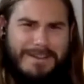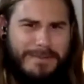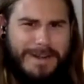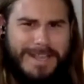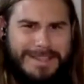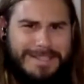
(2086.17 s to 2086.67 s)

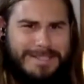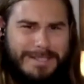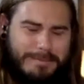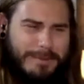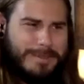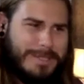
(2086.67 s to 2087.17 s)
forget the
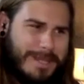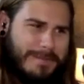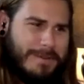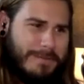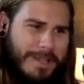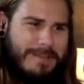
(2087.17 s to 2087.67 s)
simple
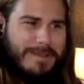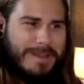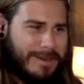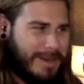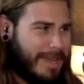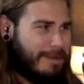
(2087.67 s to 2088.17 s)
stuff of
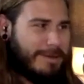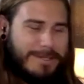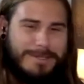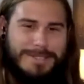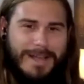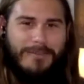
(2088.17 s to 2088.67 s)
loving your neighbor as
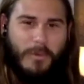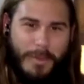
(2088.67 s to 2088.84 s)
yourself.